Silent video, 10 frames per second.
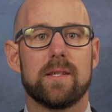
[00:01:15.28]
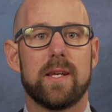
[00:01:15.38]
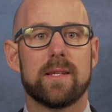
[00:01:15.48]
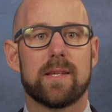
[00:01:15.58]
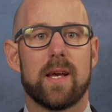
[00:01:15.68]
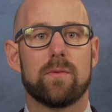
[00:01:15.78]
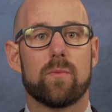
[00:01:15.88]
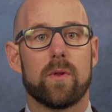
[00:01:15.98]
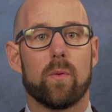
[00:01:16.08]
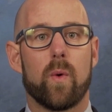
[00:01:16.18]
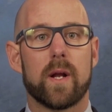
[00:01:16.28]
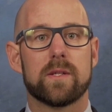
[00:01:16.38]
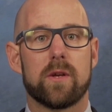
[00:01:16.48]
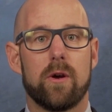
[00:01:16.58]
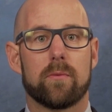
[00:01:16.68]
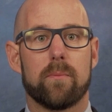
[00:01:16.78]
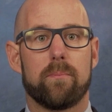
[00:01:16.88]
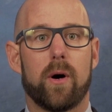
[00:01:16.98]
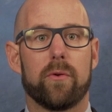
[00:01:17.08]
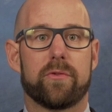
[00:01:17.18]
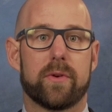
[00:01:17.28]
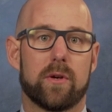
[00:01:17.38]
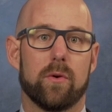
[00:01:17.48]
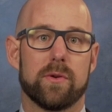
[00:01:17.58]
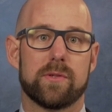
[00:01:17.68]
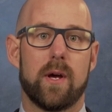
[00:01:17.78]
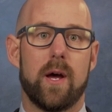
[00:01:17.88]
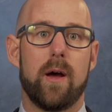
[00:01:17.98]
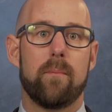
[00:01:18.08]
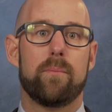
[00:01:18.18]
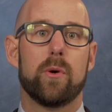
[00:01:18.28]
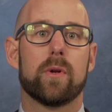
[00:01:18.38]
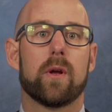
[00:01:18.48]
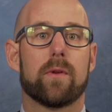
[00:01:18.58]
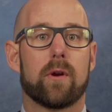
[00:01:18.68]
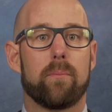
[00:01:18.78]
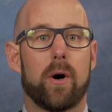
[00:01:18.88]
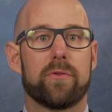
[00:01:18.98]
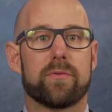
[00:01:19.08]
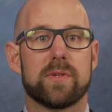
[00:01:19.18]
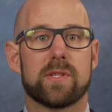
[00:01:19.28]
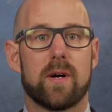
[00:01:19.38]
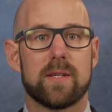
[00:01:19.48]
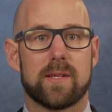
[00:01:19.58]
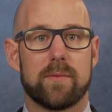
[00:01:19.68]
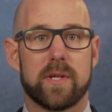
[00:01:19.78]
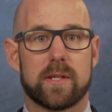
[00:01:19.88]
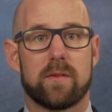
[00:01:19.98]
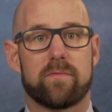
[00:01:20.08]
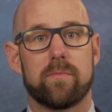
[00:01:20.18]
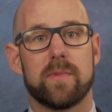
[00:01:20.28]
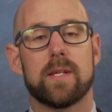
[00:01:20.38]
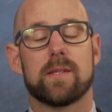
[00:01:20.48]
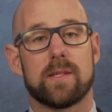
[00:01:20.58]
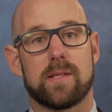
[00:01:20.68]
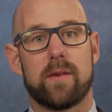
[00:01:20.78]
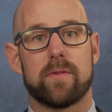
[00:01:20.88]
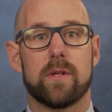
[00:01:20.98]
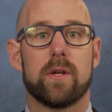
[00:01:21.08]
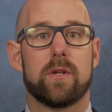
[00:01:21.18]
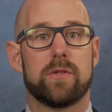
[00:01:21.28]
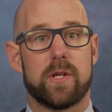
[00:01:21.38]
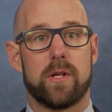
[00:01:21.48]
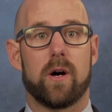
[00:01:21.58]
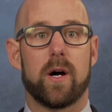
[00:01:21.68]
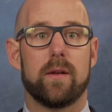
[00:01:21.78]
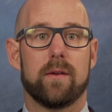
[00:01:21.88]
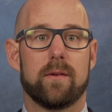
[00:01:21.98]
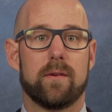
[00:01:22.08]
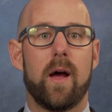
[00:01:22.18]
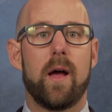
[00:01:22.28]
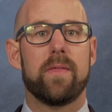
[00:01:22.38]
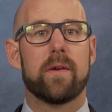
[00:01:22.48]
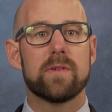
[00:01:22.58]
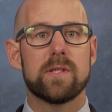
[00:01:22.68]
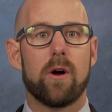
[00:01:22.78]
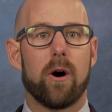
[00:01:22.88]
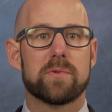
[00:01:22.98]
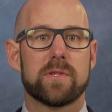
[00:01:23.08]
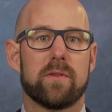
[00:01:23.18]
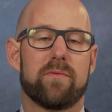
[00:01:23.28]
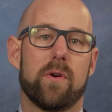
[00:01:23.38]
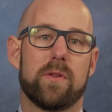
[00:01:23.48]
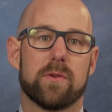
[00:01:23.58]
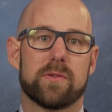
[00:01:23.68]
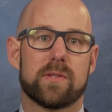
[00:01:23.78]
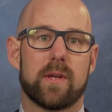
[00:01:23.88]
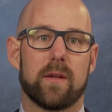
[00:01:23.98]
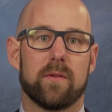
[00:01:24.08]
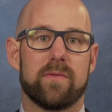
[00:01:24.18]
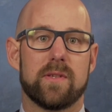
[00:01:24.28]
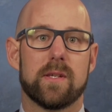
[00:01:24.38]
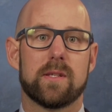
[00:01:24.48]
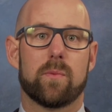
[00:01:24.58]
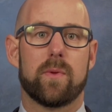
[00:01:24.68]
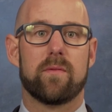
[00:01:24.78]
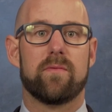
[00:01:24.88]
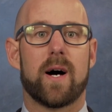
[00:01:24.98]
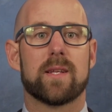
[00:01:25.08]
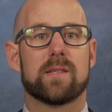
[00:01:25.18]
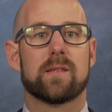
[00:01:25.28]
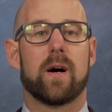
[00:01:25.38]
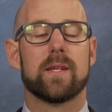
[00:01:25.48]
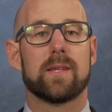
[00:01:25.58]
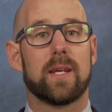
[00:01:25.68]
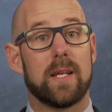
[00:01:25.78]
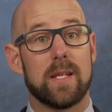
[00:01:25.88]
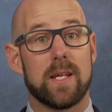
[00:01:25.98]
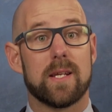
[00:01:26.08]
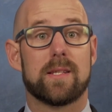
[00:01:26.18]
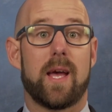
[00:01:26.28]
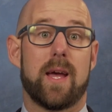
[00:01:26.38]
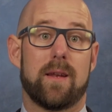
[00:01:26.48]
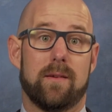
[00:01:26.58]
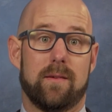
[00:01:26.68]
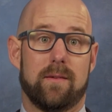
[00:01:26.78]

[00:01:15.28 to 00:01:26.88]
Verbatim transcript: in Year 10 with a one-term compulsory course, building on the compulsory science subjects from years 7 to 9. There is an option to further your study of physics with advanced science in Year 10.